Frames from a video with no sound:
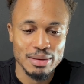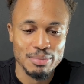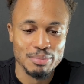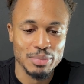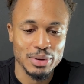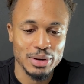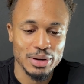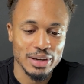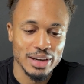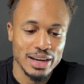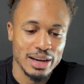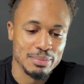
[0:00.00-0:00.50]

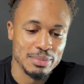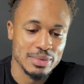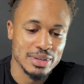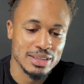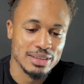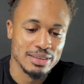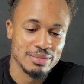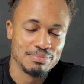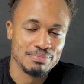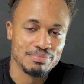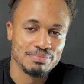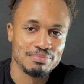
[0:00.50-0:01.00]
but I
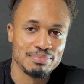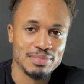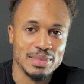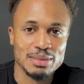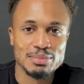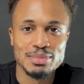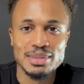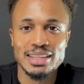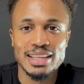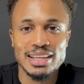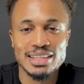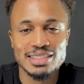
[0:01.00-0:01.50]
mean,
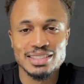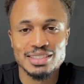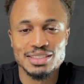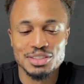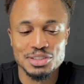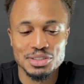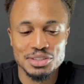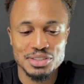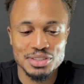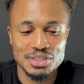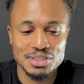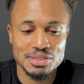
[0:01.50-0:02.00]
maybe that's
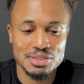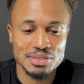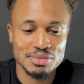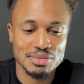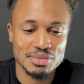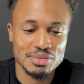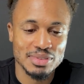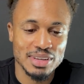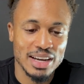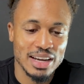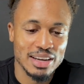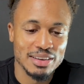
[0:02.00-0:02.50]
just
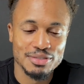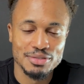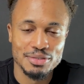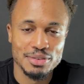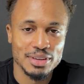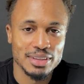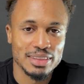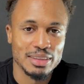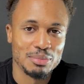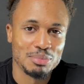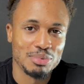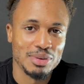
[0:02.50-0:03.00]
kind of
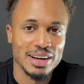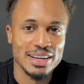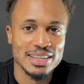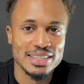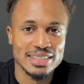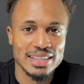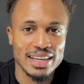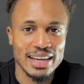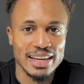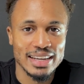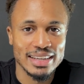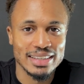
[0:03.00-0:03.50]
what the price
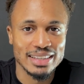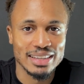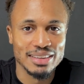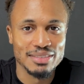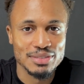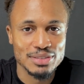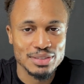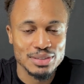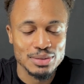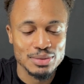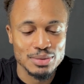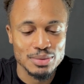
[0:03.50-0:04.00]
tag
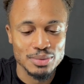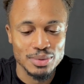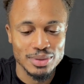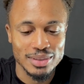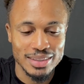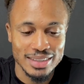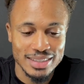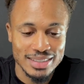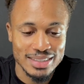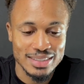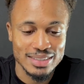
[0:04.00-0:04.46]
gives you. This